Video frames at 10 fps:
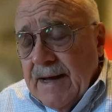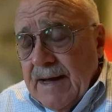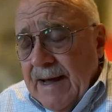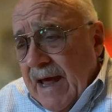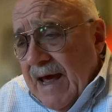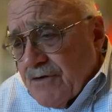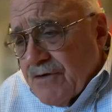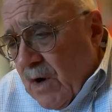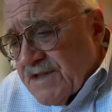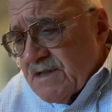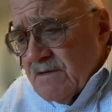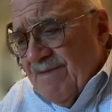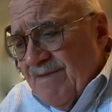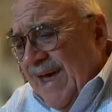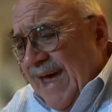And of course,
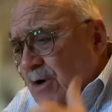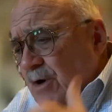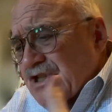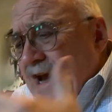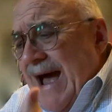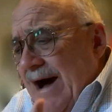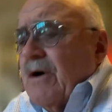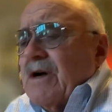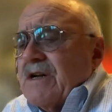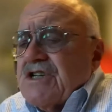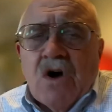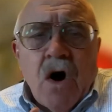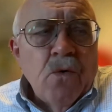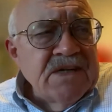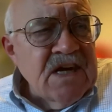our challenge is
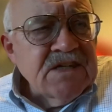always,